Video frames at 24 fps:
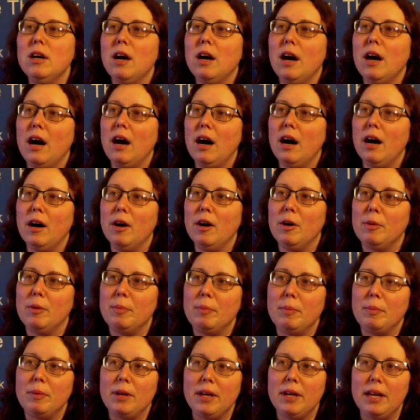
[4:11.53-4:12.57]

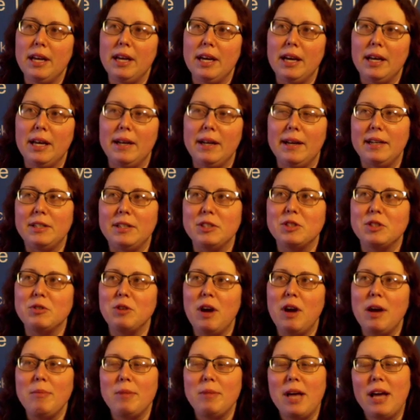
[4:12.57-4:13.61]
Um, and I
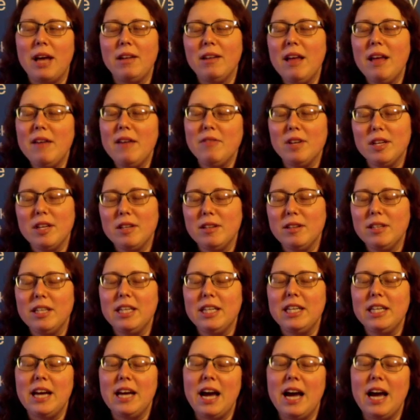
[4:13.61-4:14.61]
describe that lovingly